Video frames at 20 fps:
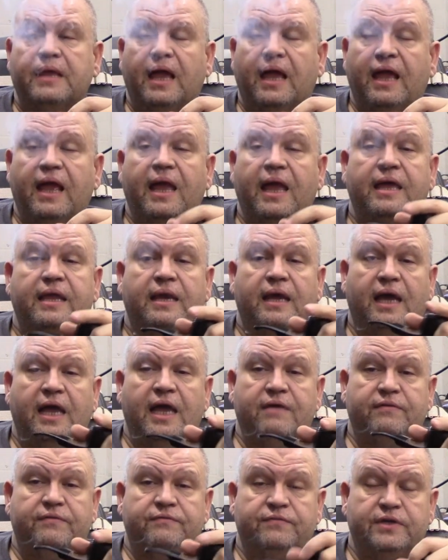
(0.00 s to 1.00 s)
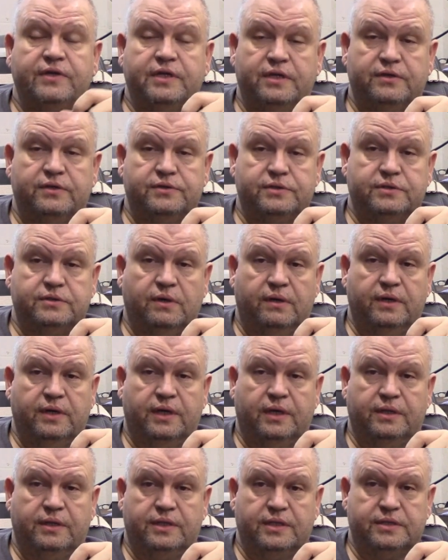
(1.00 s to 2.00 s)
And I have a video
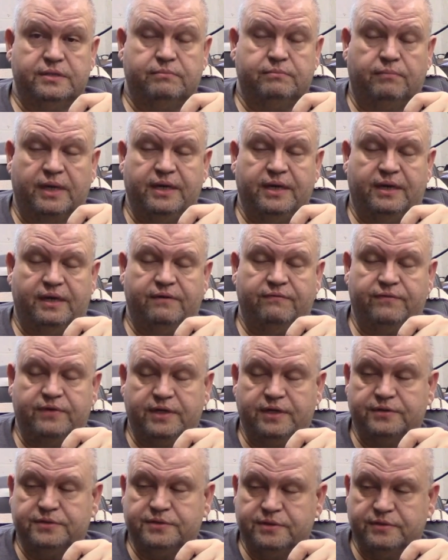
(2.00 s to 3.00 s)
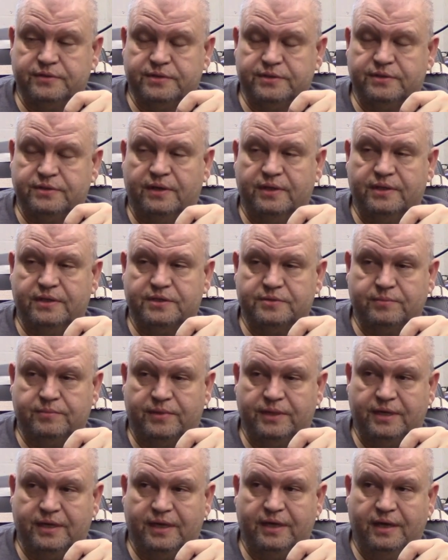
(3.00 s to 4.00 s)
starting this Monday, video series starting this
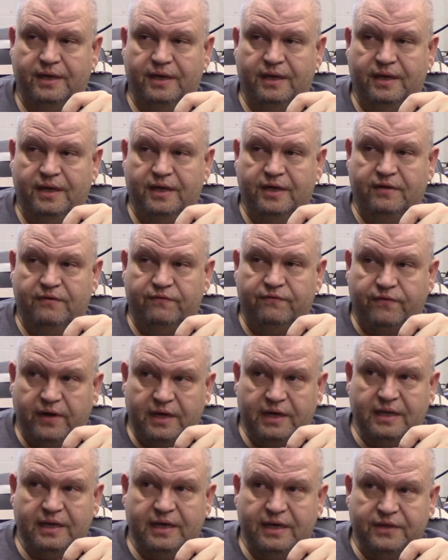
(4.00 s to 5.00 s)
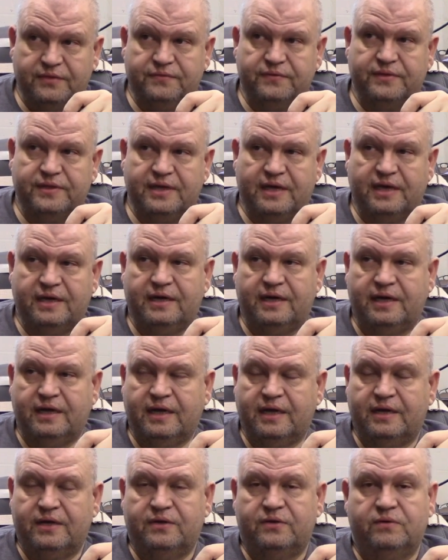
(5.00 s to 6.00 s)
Monday finally got through the editing,
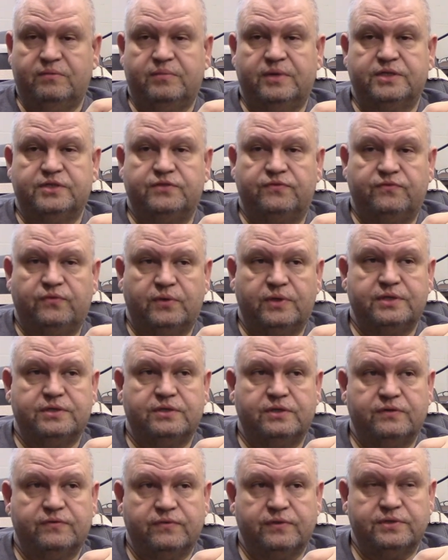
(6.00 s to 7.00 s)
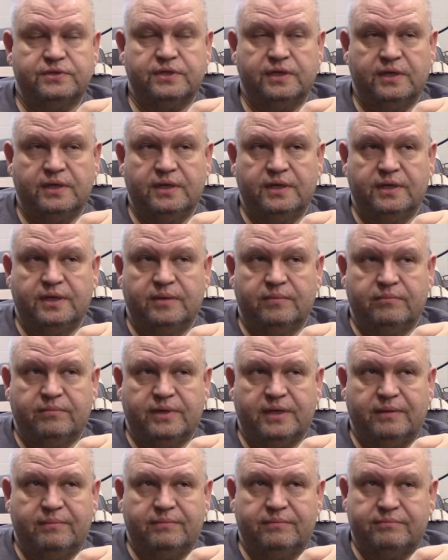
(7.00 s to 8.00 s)
had to do a bunch of voiceovers,
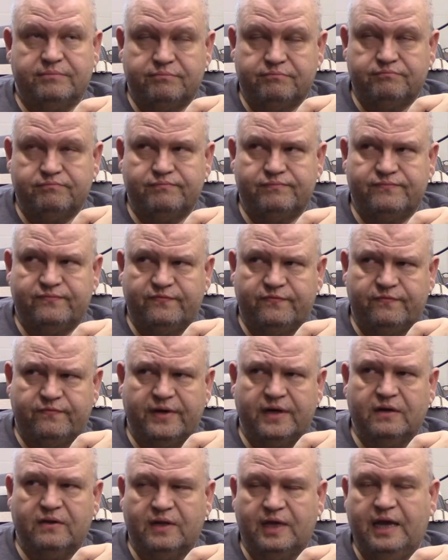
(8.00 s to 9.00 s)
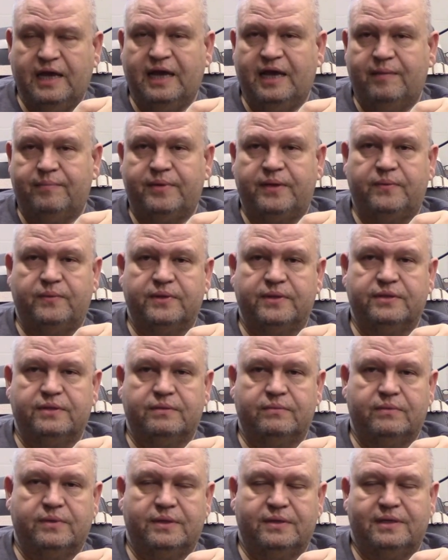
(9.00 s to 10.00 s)
but I'm fairly happy with
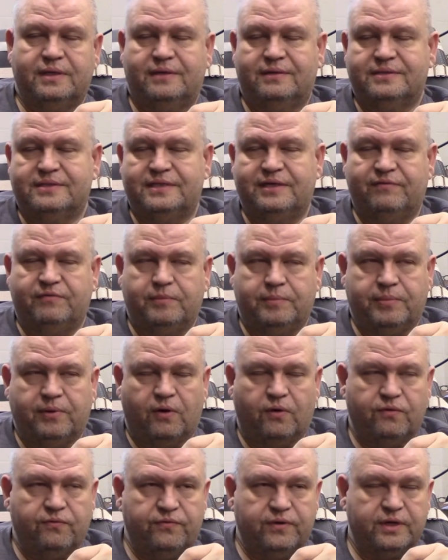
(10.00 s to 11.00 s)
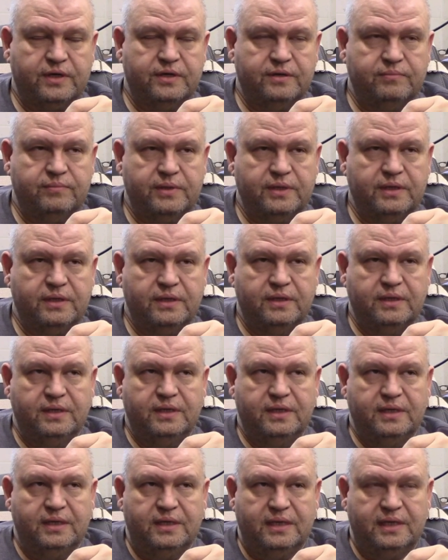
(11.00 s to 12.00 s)
the way, you know, it's never perfect, but
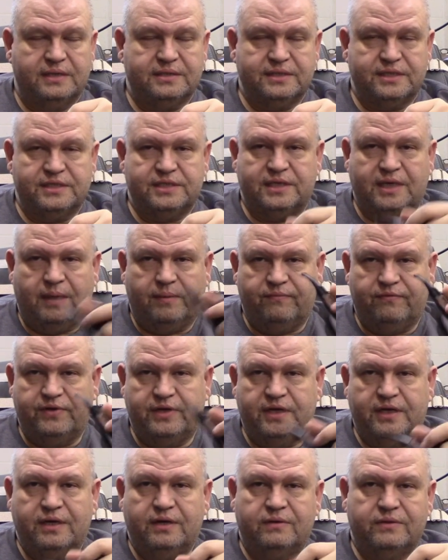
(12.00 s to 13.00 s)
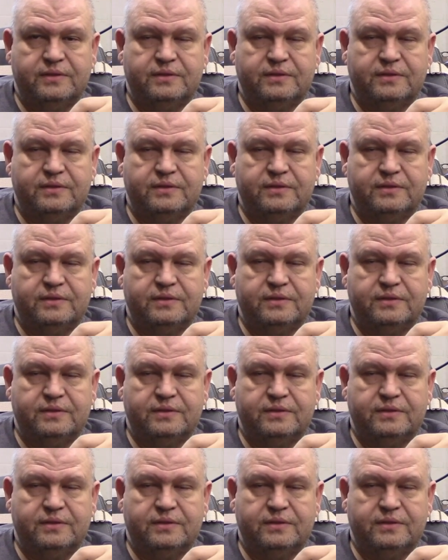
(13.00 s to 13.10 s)
it's a shop video.